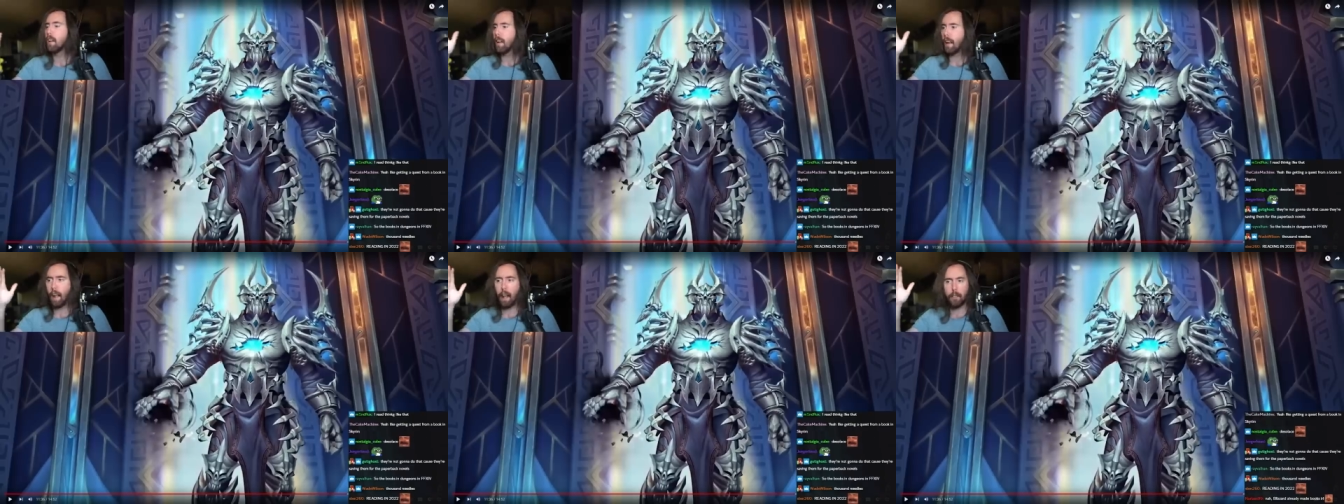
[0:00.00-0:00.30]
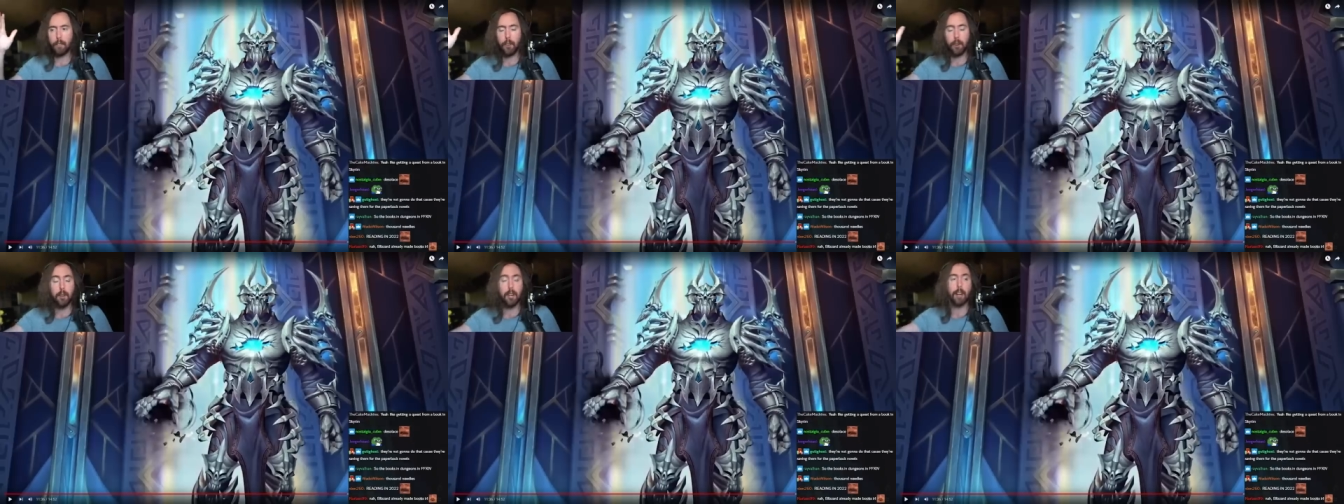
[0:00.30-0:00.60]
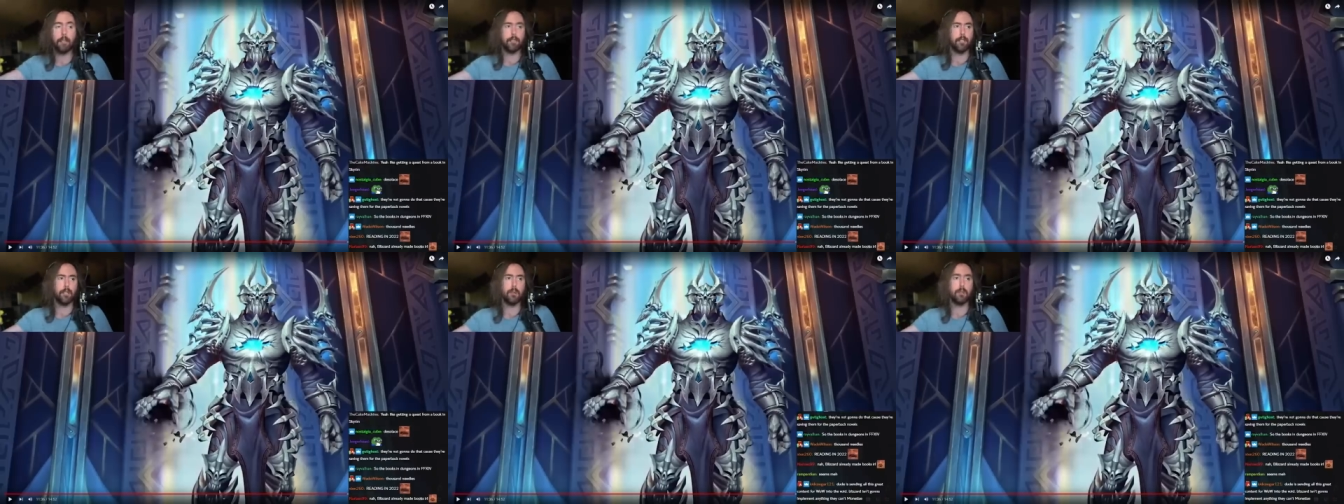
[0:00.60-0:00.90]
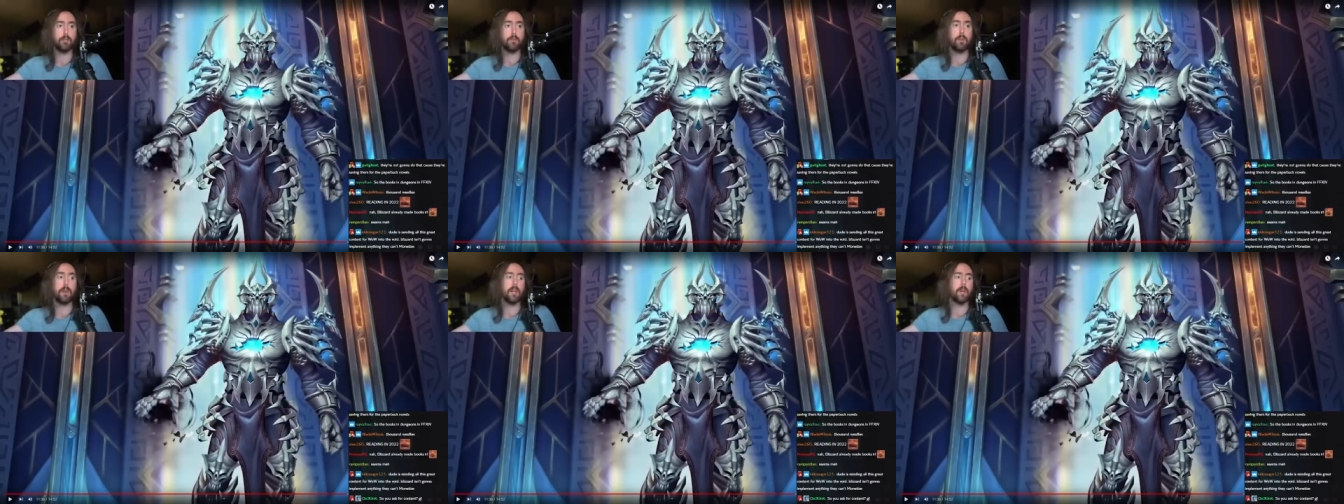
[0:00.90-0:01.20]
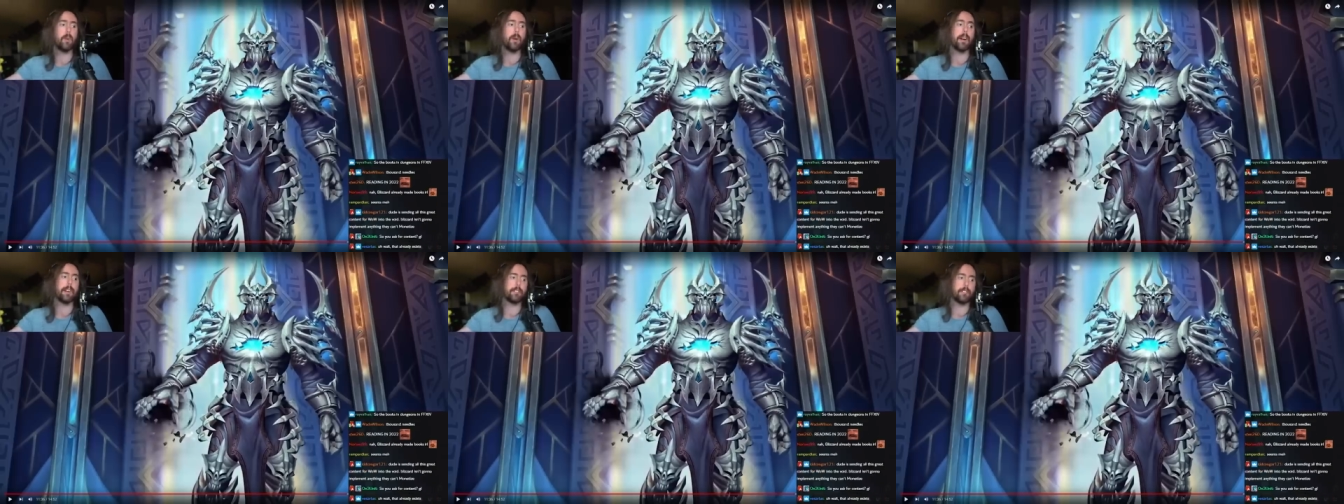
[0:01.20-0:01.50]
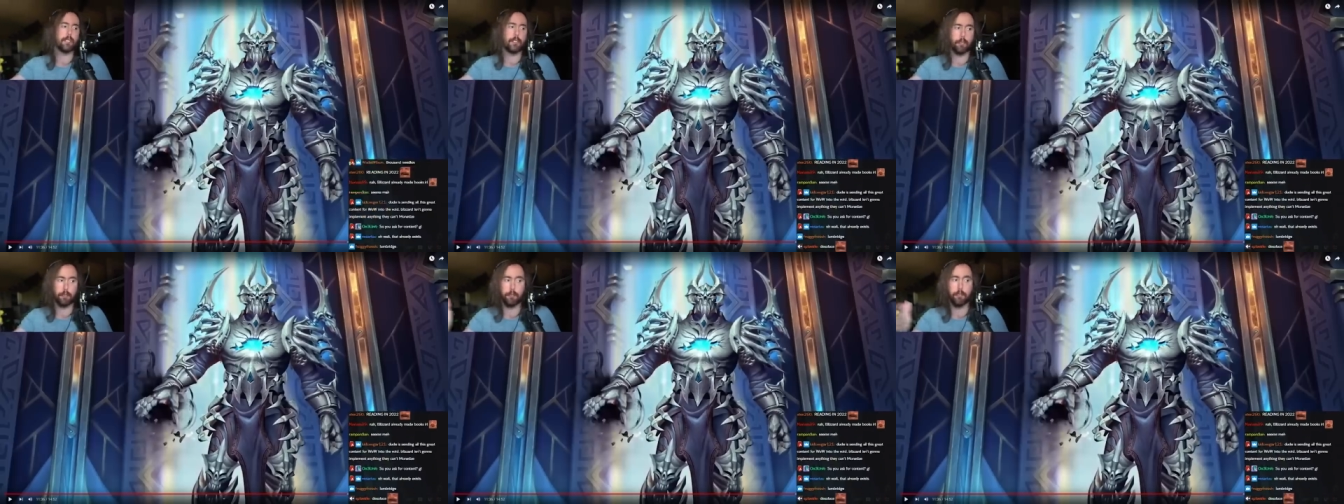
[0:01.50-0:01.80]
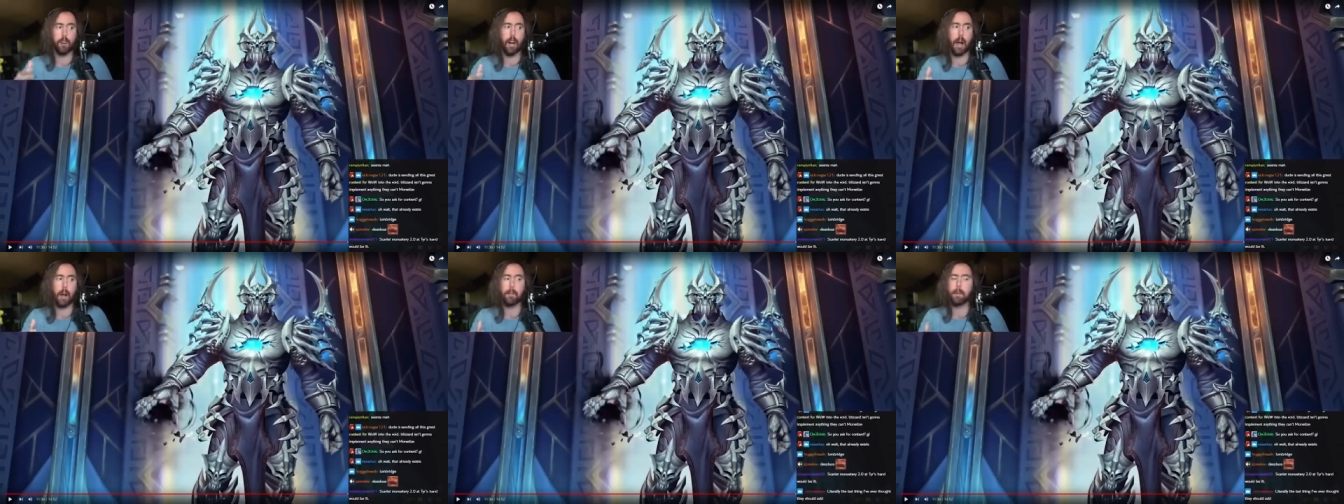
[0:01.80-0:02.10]
and then you have to do 3 quests and
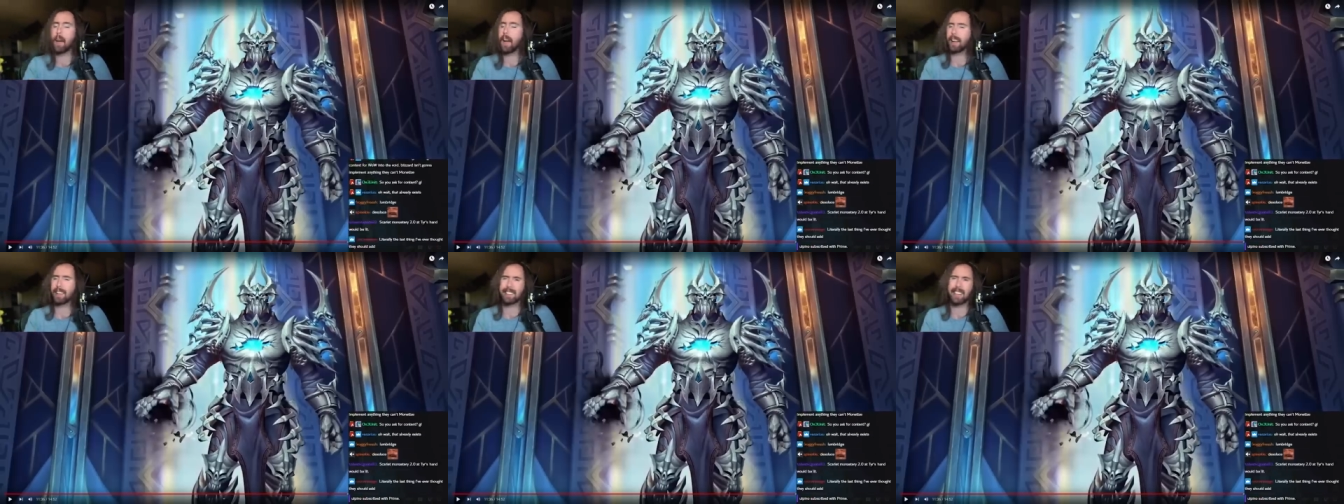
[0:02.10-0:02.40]
fly back.